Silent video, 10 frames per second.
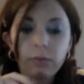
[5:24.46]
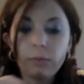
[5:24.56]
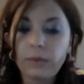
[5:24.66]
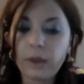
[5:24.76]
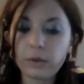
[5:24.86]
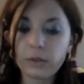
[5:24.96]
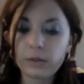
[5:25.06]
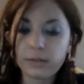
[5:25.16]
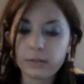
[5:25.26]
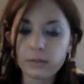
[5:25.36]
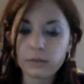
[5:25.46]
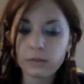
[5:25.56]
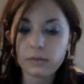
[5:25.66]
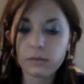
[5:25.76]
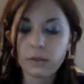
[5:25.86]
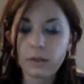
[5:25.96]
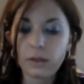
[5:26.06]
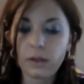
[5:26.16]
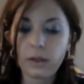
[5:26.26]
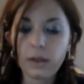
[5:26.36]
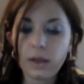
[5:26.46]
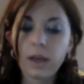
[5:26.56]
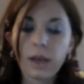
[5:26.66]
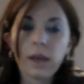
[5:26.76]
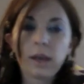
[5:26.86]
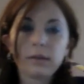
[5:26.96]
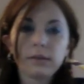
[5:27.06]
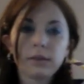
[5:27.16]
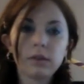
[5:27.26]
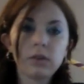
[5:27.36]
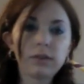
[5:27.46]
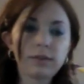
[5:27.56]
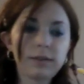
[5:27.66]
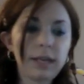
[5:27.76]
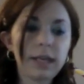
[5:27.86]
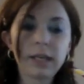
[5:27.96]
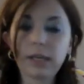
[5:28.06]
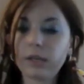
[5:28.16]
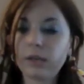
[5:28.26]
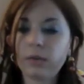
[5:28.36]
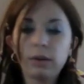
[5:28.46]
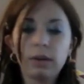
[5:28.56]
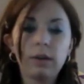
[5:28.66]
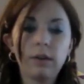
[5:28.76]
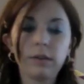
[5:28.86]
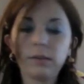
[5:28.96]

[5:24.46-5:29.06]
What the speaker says: without good scissors. And so you'll just take your